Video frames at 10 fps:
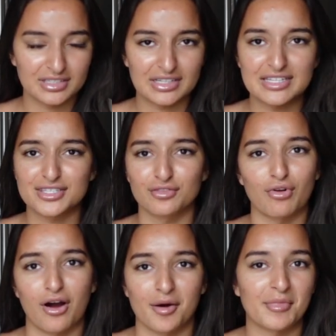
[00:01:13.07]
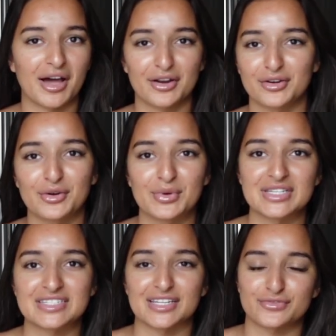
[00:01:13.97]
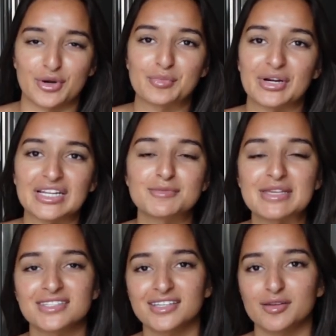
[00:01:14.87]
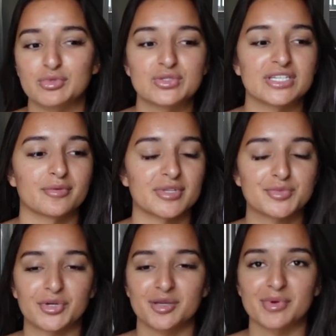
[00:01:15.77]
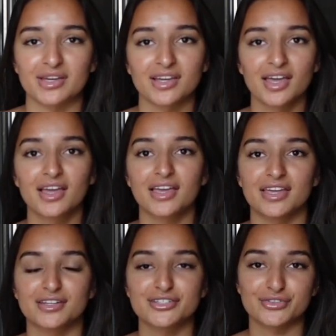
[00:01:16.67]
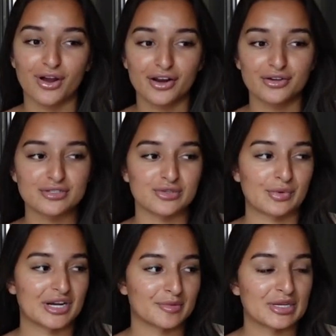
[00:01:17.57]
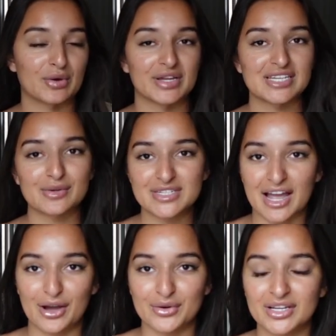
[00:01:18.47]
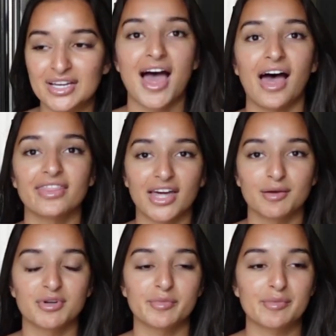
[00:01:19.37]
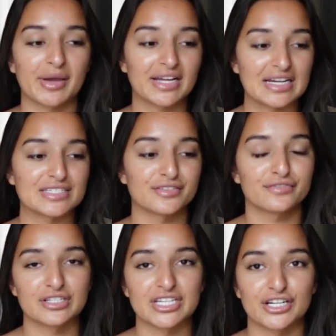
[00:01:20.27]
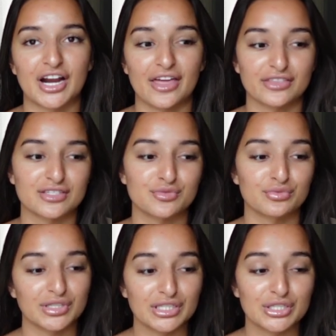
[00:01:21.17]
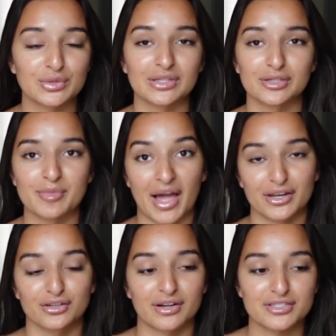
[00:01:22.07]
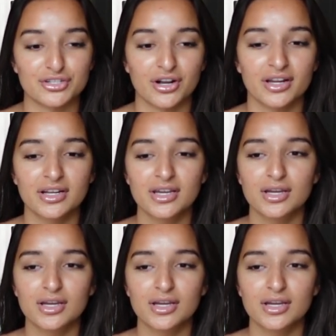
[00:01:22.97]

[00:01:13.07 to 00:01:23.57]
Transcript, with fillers: It's the ROM. I don't know what it stands for, but it's basically a museum that's pretty big in Toronto, so we're gonna be going downtown, and then I'm gonna meet my cousin for dinner at this really cute little patio restaurant.